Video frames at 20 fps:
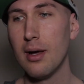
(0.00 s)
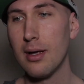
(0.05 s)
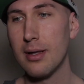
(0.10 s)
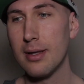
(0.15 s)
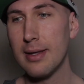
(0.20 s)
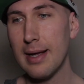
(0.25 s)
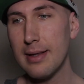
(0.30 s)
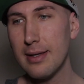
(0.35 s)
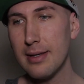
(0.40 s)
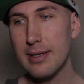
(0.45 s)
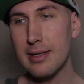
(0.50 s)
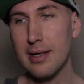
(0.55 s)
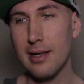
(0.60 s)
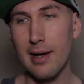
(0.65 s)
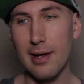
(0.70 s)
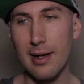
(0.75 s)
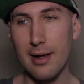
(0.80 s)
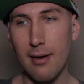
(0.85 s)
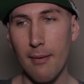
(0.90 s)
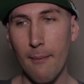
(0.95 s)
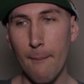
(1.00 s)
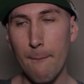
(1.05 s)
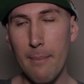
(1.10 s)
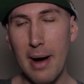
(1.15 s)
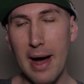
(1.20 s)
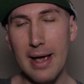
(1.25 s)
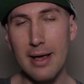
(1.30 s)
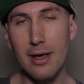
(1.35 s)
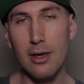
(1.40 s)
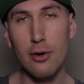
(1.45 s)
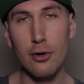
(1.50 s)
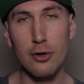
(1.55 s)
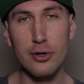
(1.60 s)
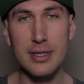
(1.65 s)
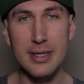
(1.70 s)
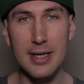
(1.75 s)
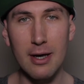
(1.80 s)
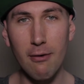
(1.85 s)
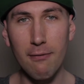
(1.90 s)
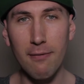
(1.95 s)
That is like buying
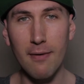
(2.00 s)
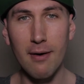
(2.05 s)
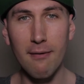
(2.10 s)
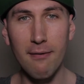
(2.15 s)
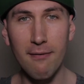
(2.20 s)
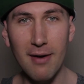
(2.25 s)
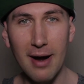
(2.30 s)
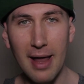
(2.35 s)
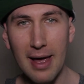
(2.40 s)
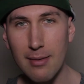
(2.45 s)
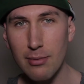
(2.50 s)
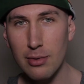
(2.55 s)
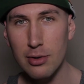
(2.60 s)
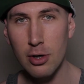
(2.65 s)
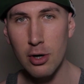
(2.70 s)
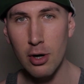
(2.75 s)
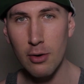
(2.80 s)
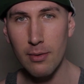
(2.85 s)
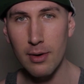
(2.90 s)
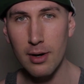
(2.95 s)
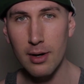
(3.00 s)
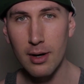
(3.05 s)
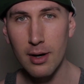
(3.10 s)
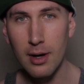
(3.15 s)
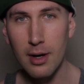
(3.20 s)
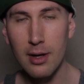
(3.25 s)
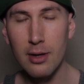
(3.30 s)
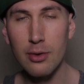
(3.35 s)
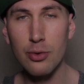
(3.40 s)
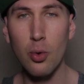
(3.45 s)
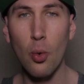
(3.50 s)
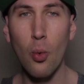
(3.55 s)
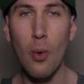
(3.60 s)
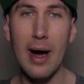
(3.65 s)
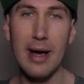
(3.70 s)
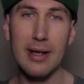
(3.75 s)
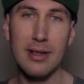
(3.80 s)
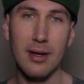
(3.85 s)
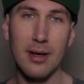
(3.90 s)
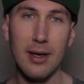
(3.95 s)
yourself a flamethrower to
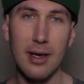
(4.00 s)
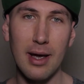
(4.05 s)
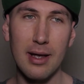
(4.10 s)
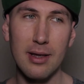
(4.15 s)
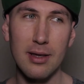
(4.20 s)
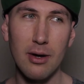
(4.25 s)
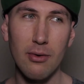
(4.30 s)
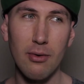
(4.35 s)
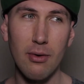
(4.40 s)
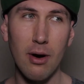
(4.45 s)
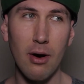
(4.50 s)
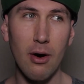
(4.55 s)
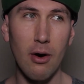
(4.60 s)
light a candle,